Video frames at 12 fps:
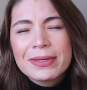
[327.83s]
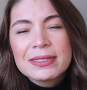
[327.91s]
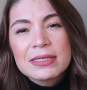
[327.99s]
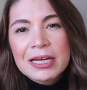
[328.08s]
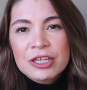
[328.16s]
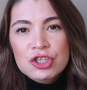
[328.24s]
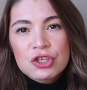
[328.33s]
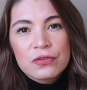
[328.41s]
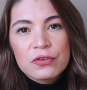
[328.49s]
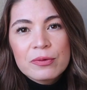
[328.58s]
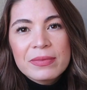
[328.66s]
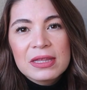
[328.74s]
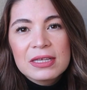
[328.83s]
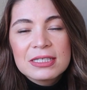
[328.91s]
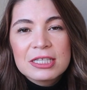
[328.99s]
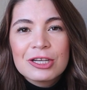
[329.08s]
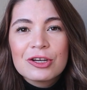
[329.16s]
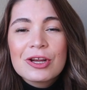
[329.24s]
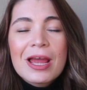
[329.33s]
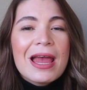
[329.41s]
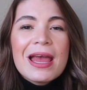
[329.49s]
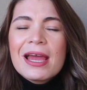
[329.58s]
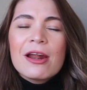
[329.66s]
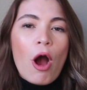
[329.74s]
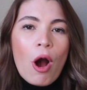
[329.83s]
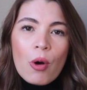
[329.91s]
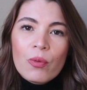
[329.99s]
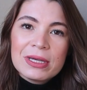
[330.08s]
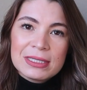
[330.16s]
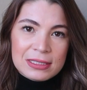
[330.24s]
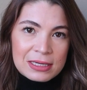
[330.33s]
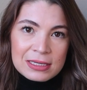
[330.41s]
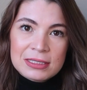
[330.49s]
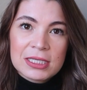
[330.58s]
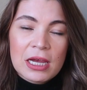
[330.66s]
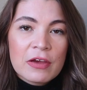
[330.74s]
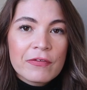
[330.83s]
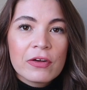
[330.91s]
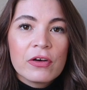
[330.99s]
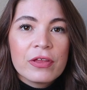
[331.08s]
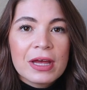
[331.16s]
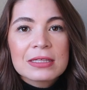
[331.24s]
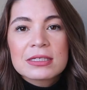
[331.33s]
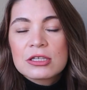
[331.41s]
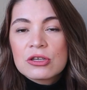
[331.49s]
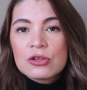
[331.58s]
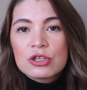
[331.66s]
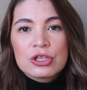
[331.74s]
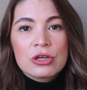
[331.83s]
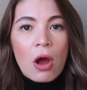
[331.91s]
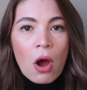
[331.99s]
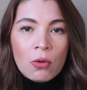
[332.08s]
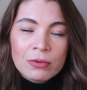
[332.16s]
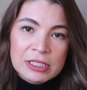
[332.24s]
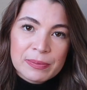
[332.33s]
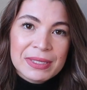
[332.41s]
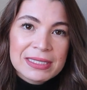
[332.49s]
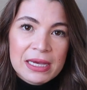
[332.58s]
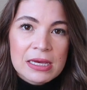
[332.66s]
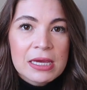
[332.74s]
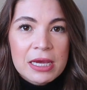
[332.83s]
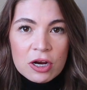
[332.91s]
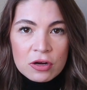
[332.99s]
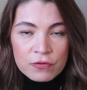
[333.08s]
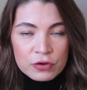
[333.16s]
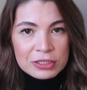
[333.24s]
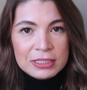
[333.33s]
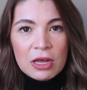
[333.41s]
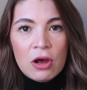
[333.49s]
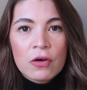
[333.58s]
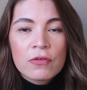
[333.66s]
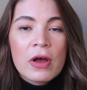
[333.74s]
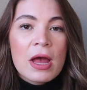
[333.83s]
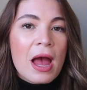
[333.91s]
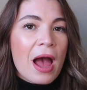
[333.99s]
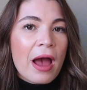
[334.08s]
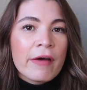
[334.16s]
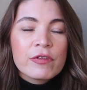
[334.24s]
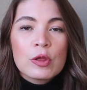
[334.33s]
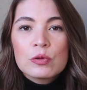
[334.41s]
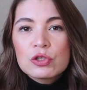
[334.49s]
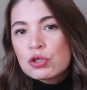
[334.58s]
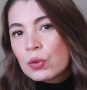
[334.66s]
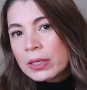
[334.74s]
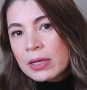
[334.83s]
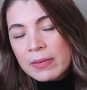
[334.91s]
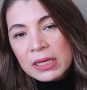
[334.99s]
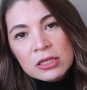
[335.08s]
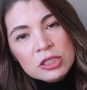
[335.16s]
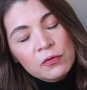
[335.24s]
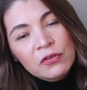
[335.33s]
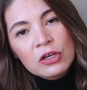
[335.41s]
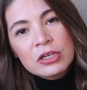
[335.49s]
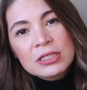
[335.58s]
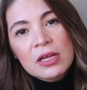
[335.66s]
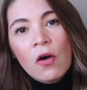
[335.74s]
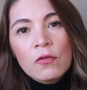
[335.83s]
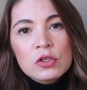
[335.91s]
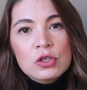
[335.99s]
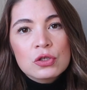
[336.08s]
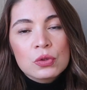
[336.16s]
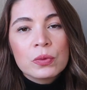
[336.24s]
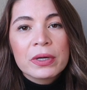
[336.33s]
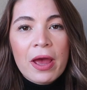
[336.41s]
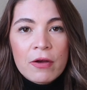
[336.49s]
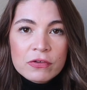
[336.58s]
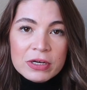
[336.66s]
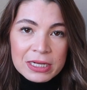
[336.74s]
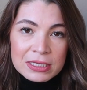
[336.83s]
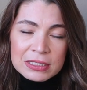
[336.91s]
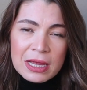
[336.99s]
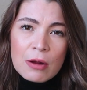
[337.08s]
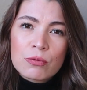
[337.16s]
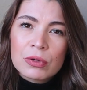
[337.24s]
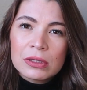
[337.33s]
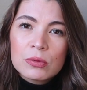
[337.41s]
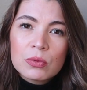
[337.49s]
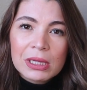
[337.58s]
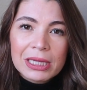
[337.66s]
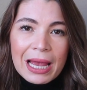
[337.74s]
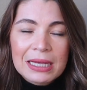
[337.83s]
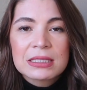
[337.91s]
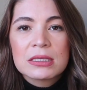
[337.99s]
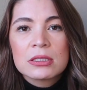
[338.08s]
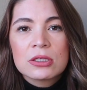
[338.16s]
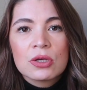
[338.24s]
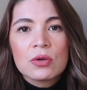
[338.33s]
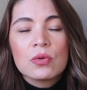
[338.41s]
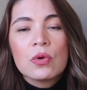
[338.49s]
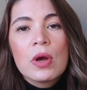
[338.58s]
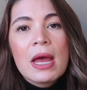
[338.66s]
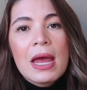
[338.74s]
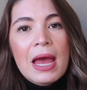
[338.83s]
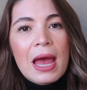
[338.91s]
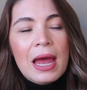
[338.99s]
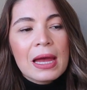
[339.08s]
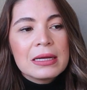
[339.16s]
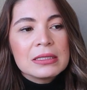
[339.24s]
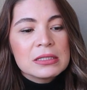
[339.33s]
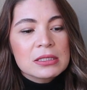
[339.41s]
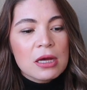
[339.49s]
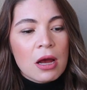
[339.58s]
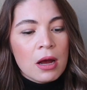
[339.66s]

essential for me this year. It always is. I feel that you should always be taking care of yourself. Have those 20 minutes for yourself to do whatever it is that really relaxes you and